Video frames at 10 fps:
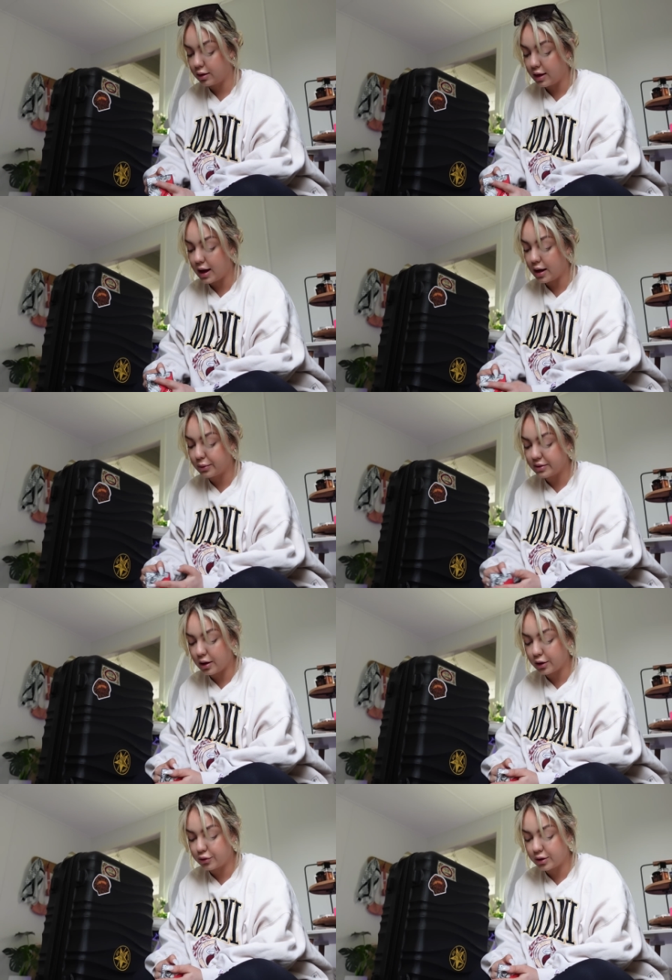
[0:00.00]
there was
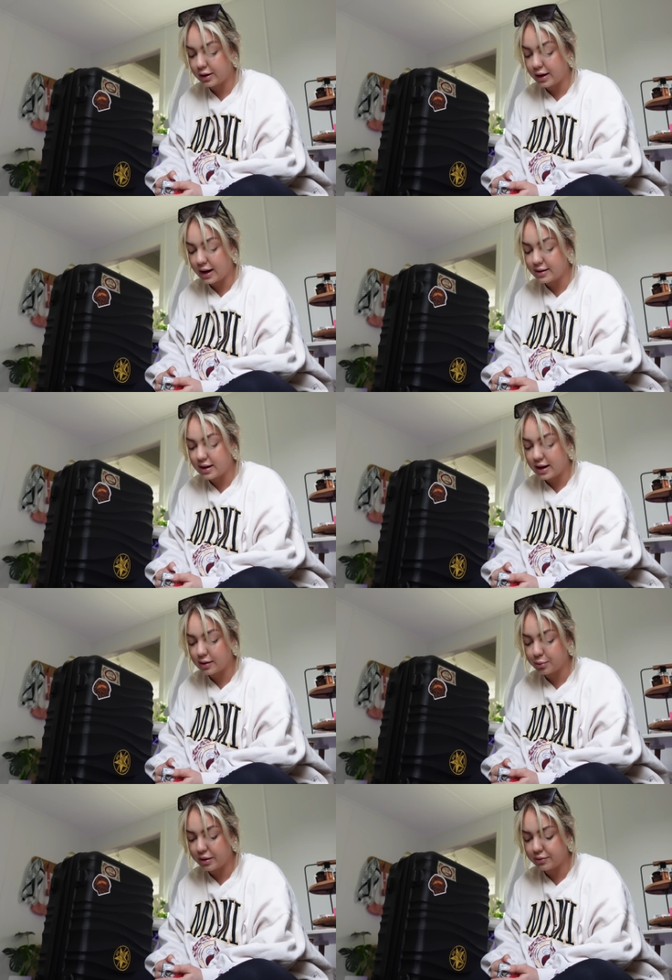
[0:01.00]
118
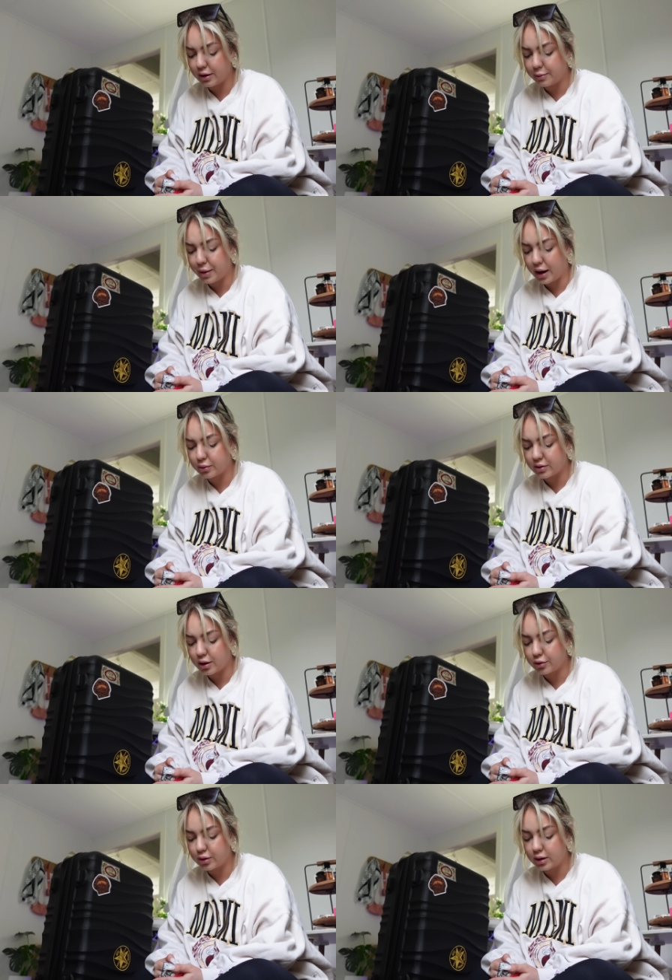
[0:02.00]
and the plane flight back was
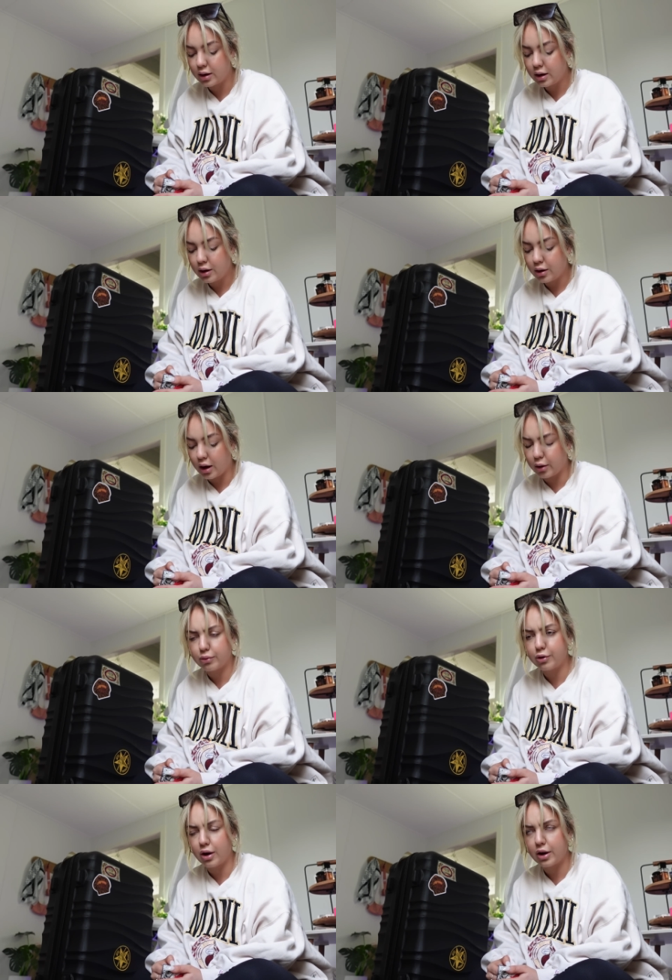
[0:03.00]
100 oh
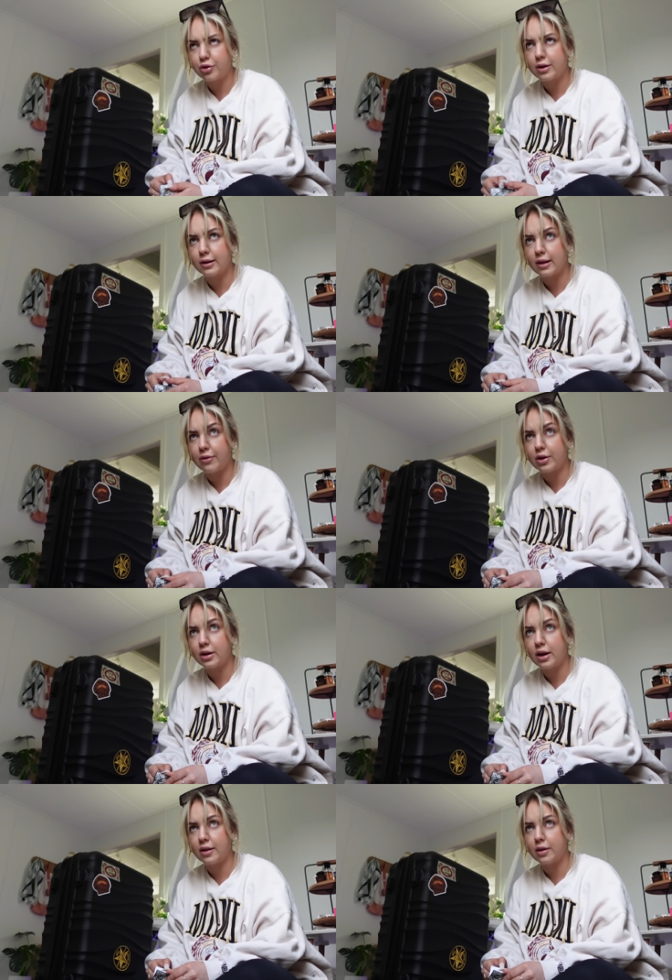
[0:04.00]
no
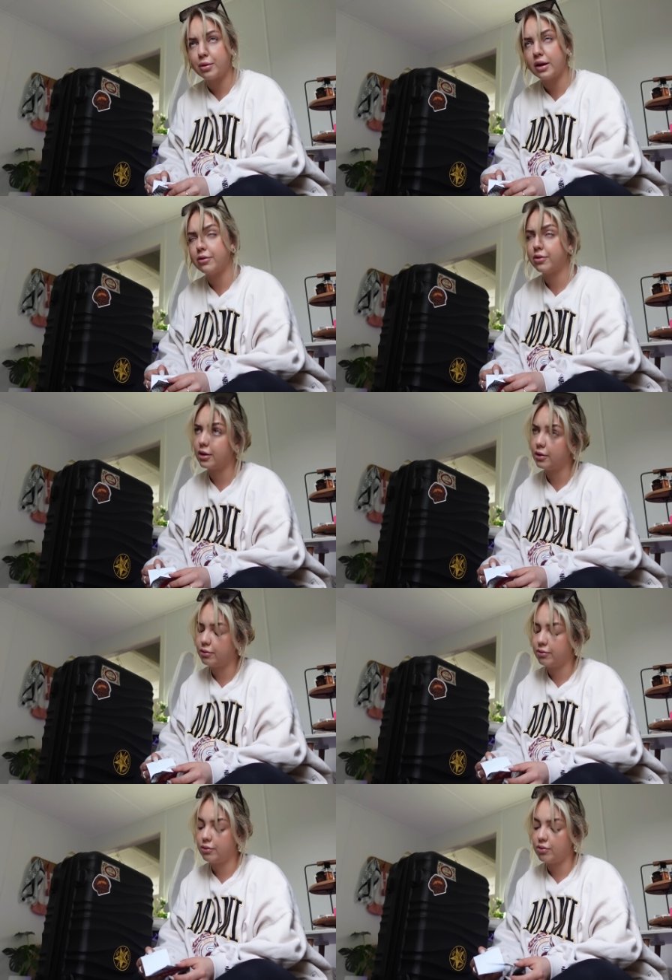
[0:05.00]
111 and then the plane
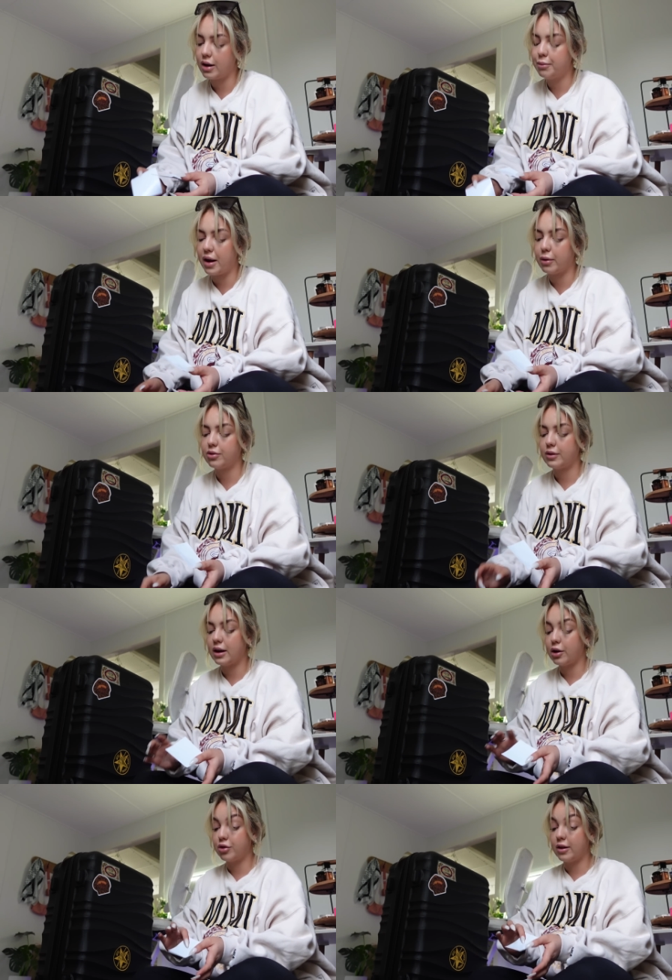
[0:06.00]
ride back was only
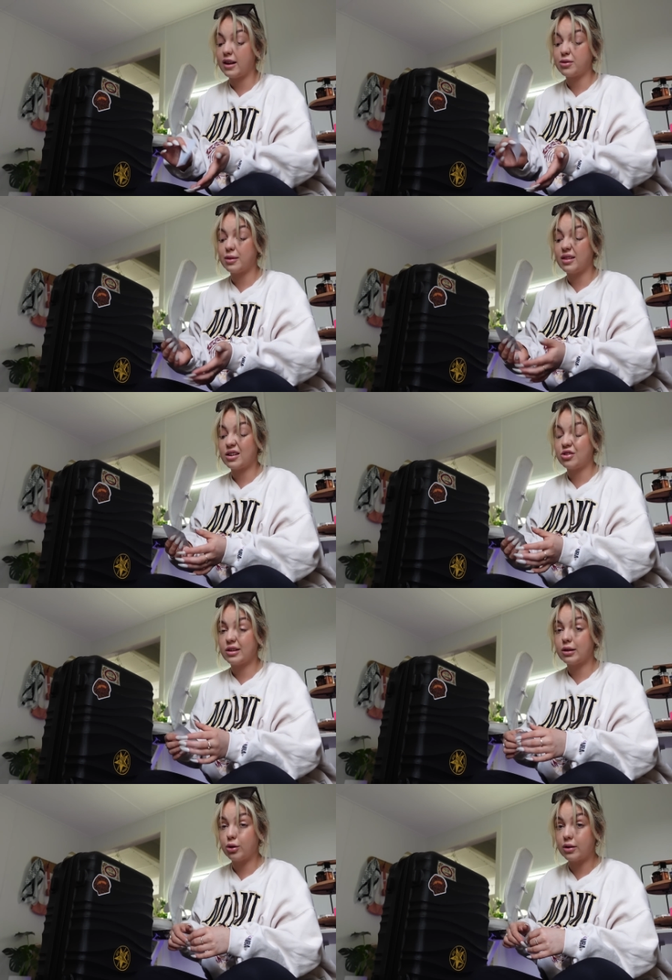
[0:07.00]
100 that's with luggage
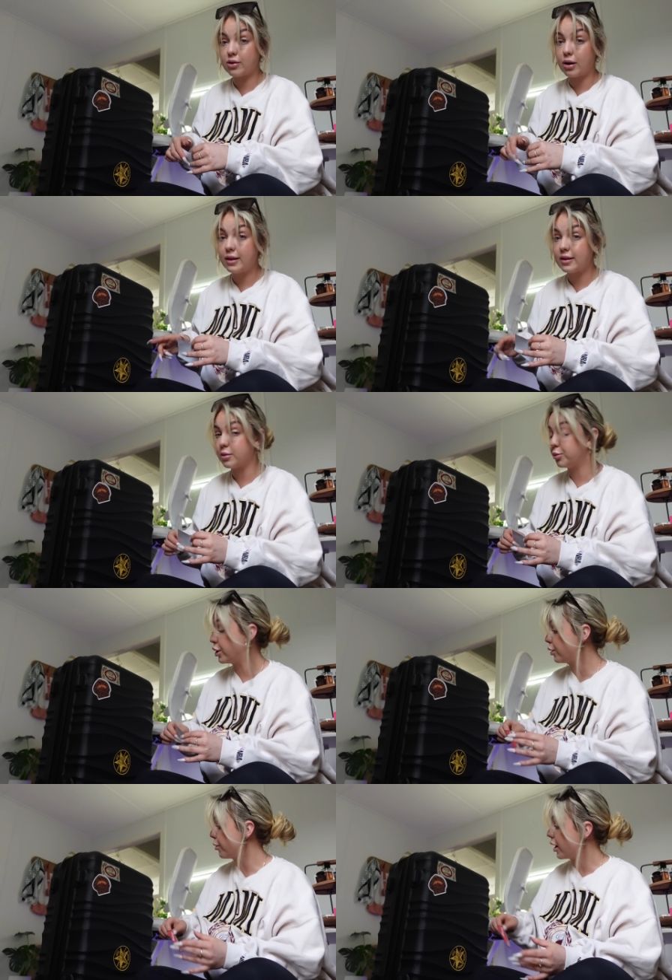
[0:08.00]
included so i think that's a pretty
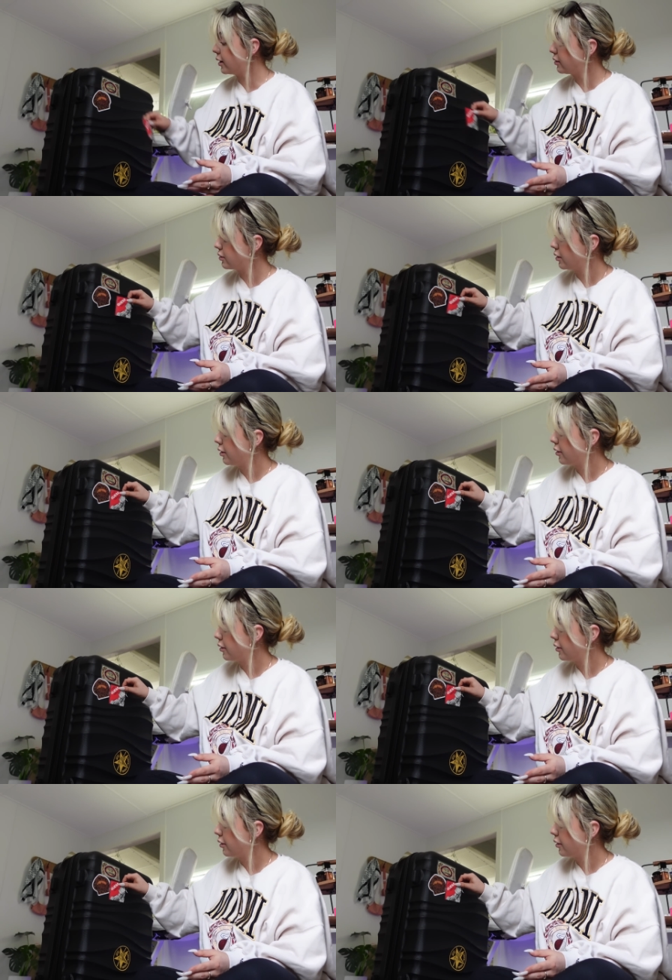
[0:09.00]
good price